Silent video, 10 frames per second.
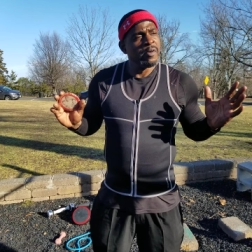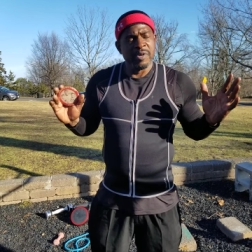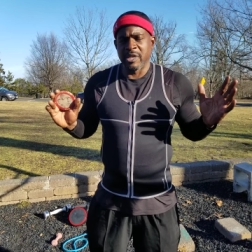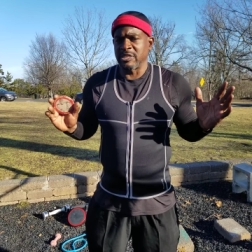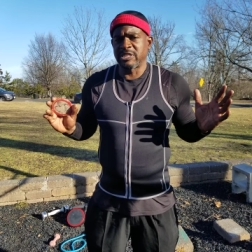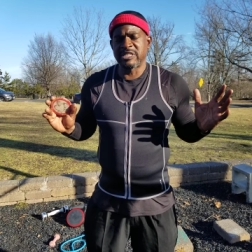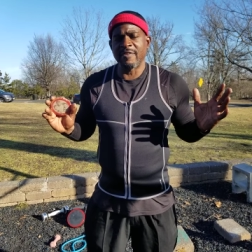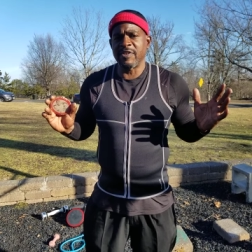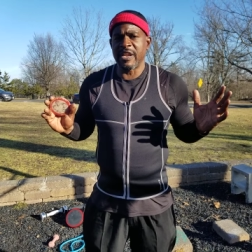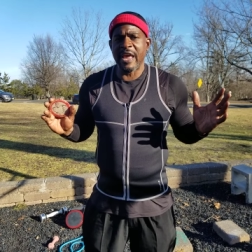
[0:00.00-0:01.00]
Because
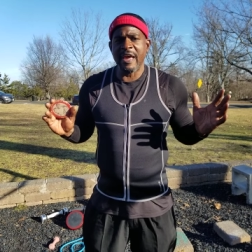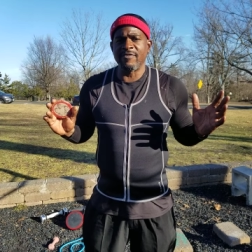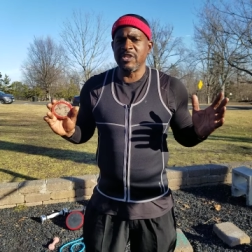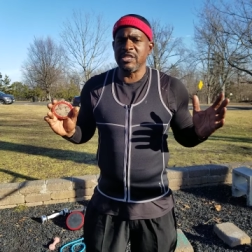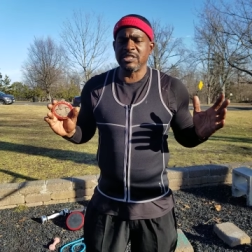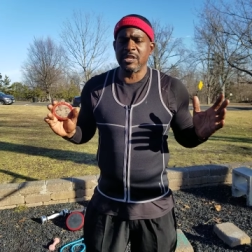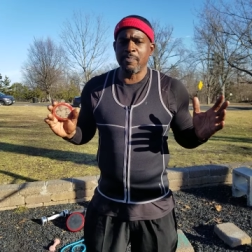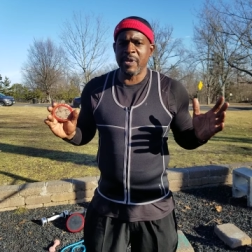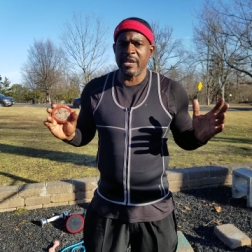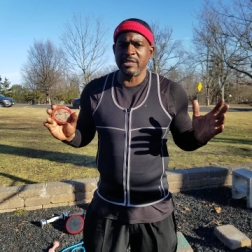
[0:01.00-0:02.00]
seven and a half years in the
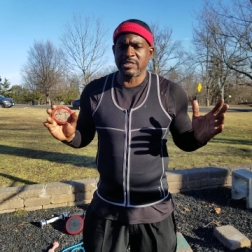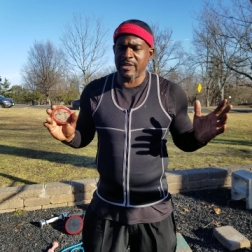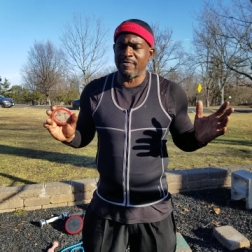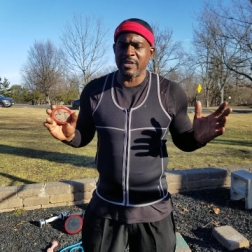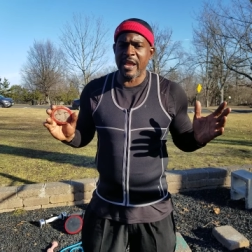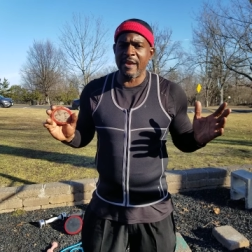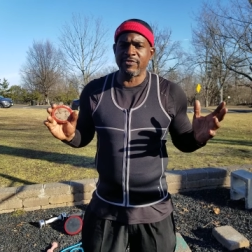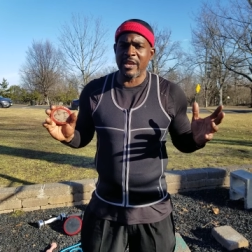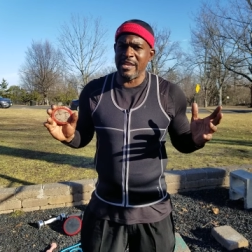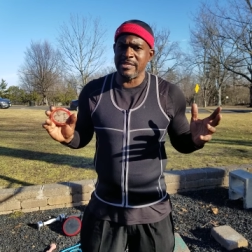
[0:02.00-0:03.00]
bed, seven and a half
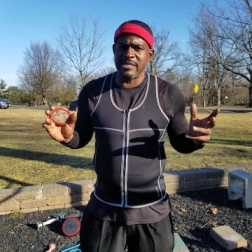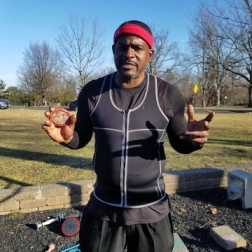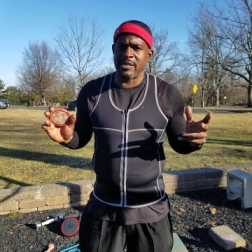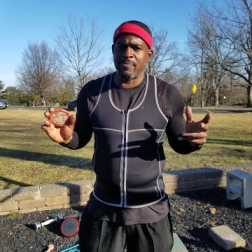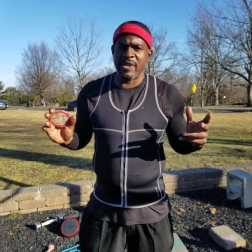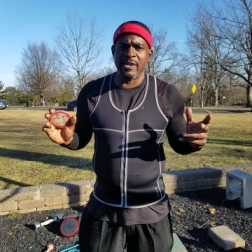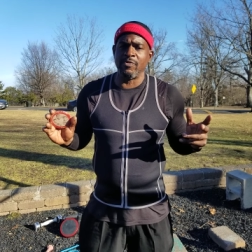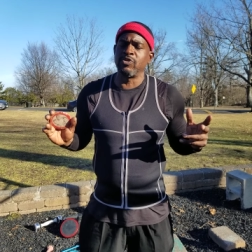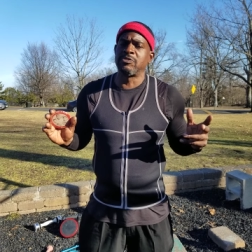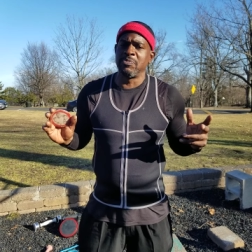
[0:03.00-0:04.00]
to eight years in the bed
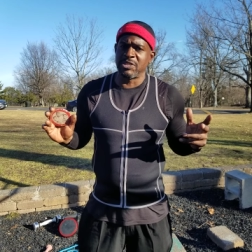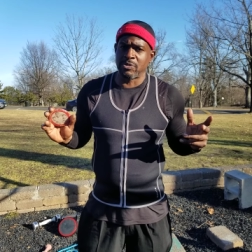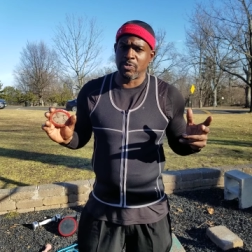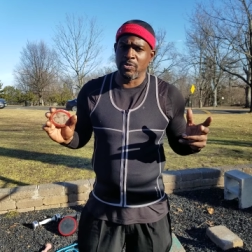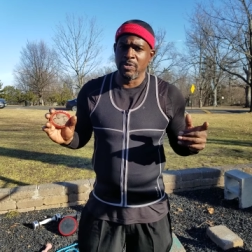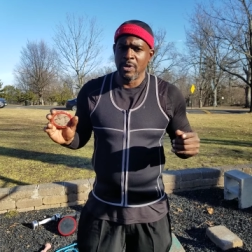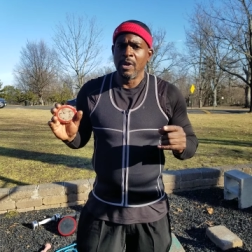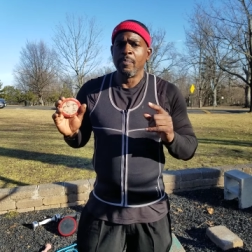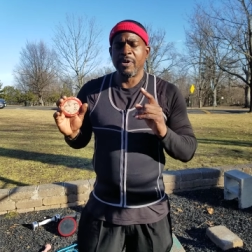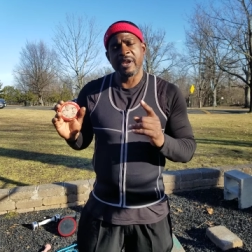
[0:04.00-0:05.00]
was miserable.
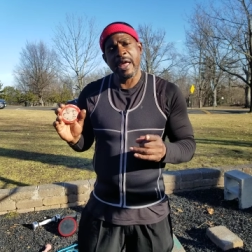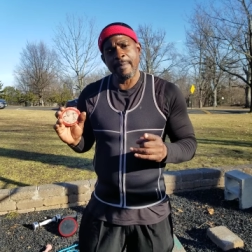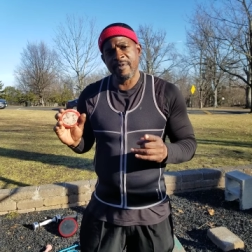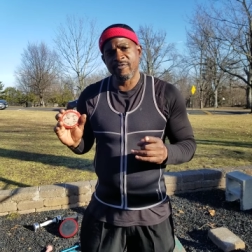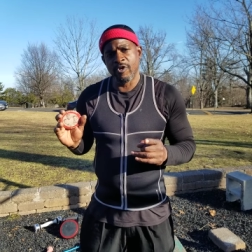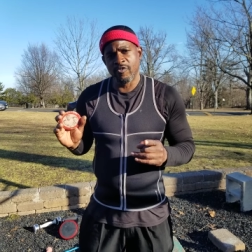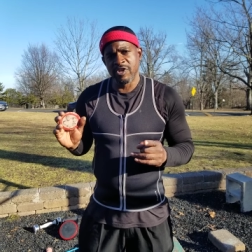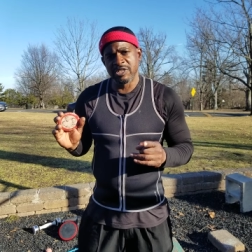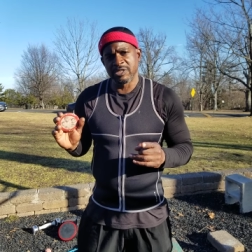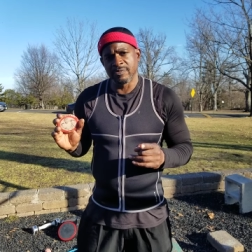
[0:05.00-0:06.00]
But it happened for a
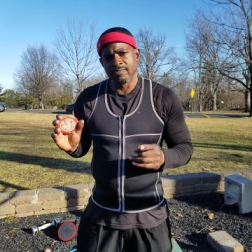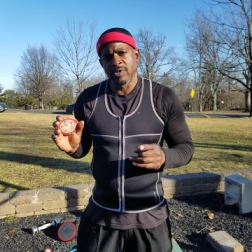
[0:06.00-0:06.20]
reason.